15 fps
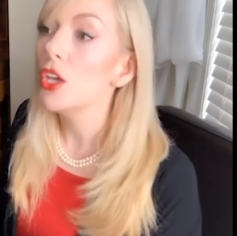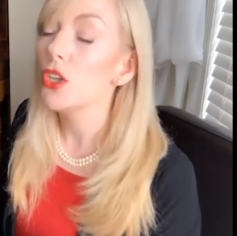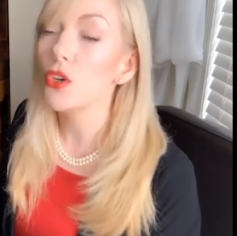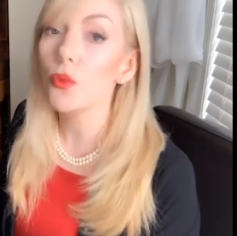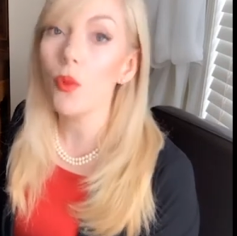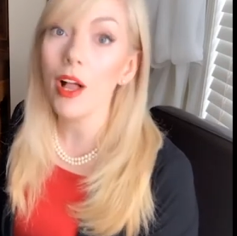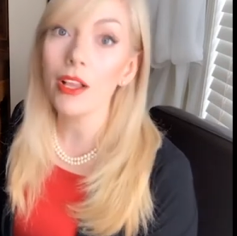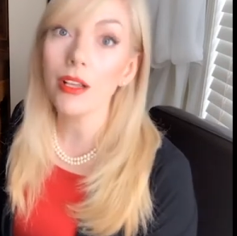
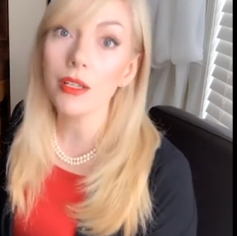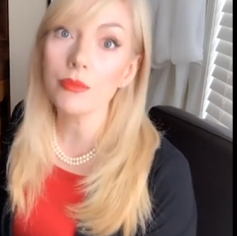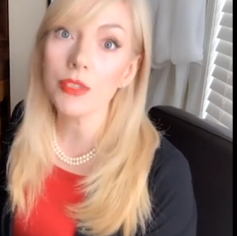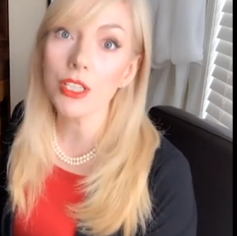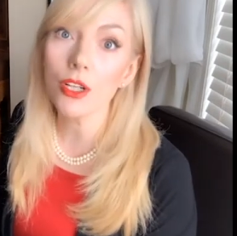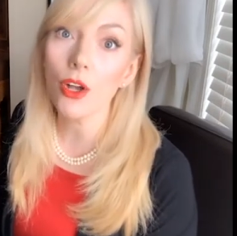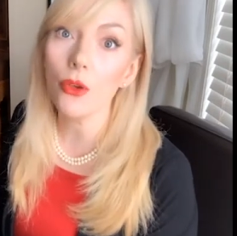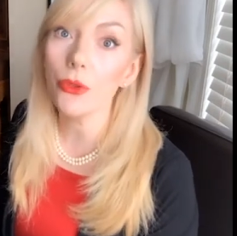You're welcome
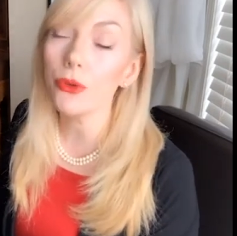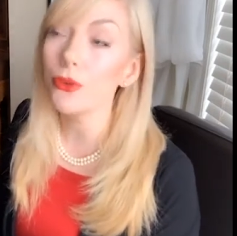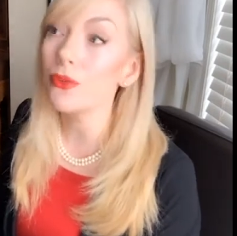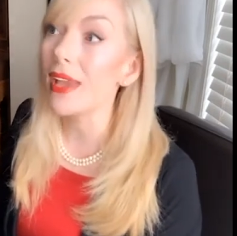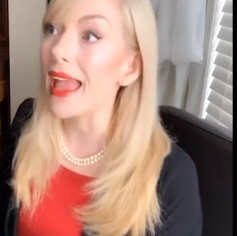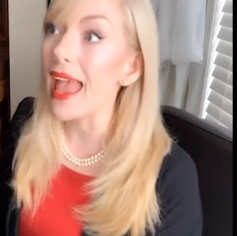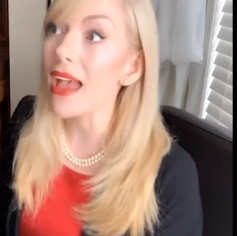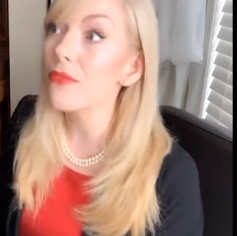to go through
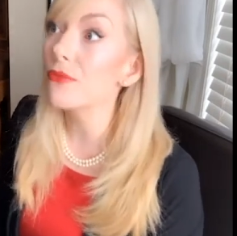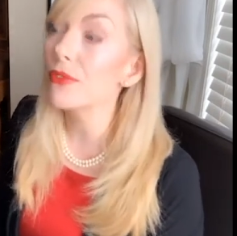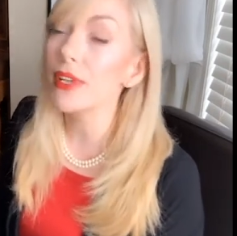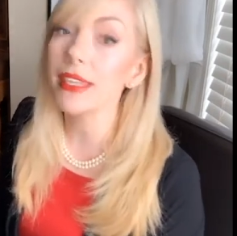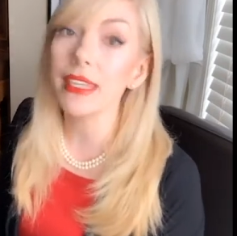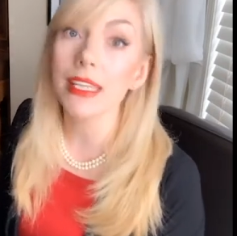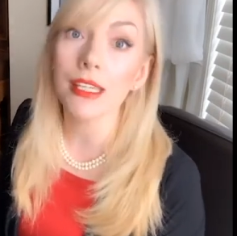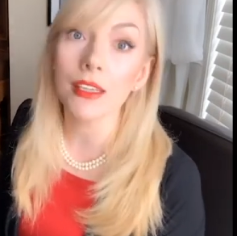
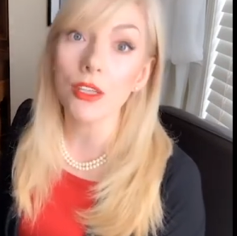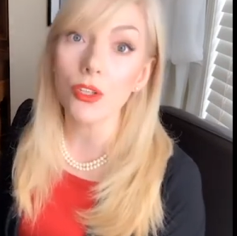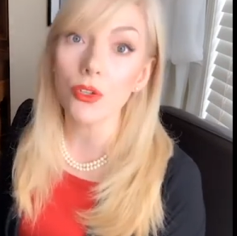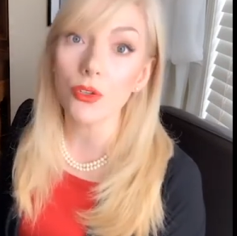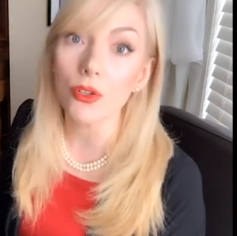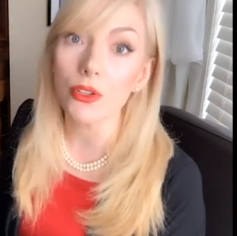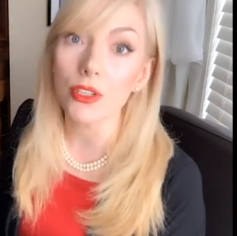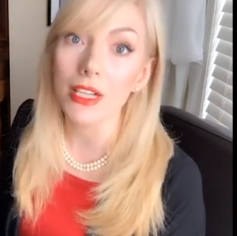everything in the
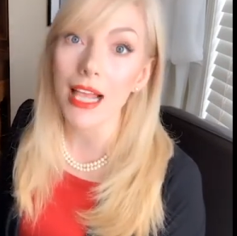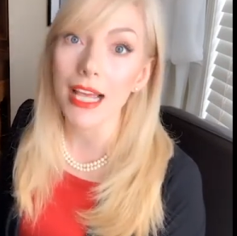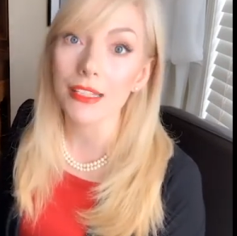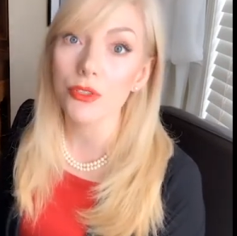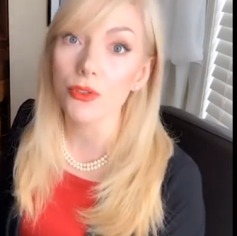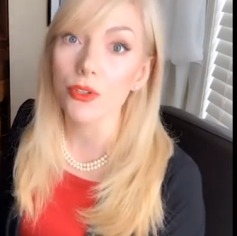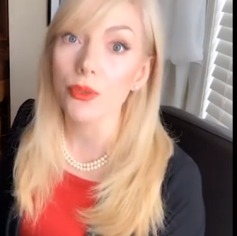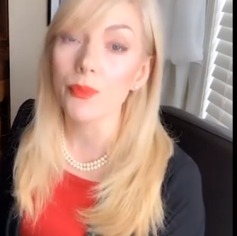Google
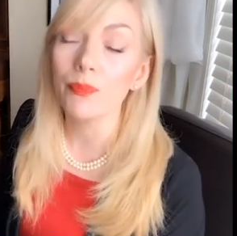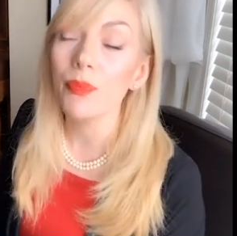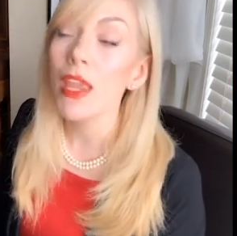Classroom.